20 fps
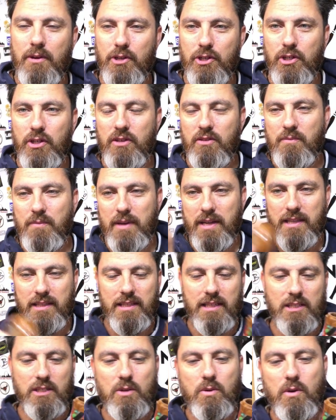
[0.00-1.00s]
I should have
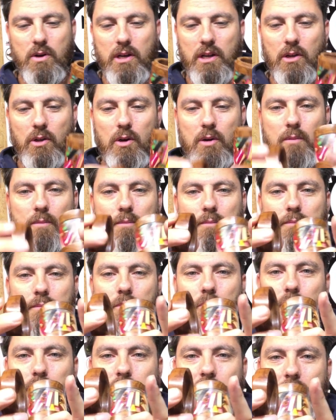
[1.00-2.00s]
made this quite a lot
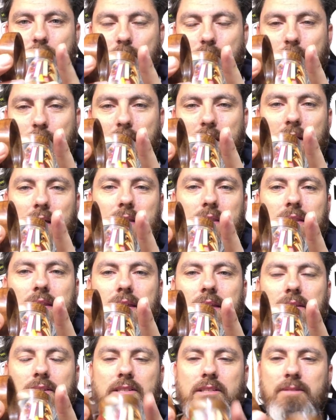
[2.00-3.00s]
more deeper, about like
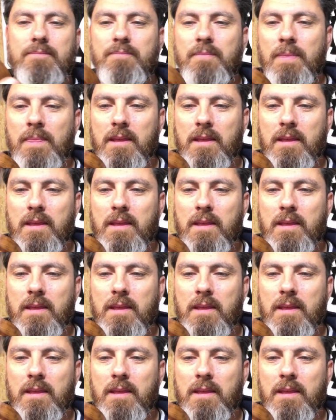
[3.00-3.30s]
this,